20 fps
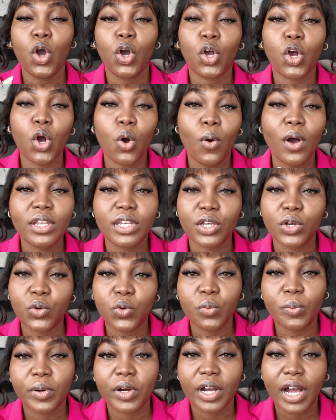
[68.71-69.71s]
go on the
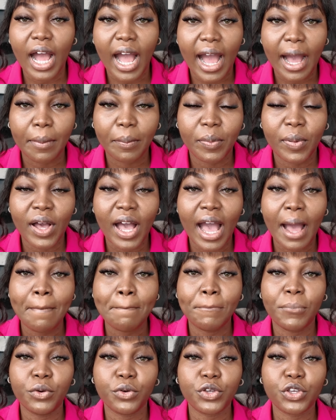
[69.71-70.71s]
Uber app
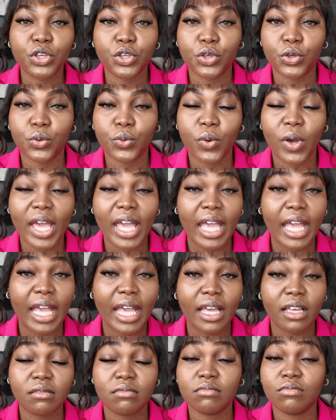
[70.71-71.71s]
and book you
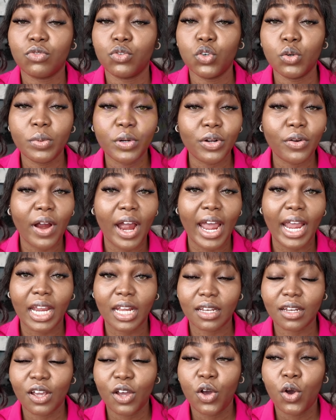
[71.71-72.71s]
a Uber
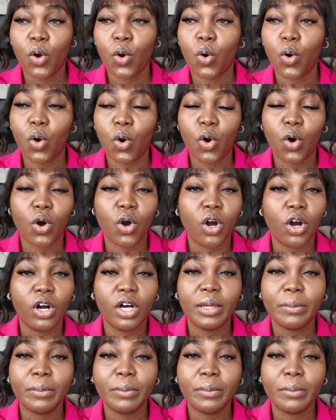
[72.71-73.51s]
ride, or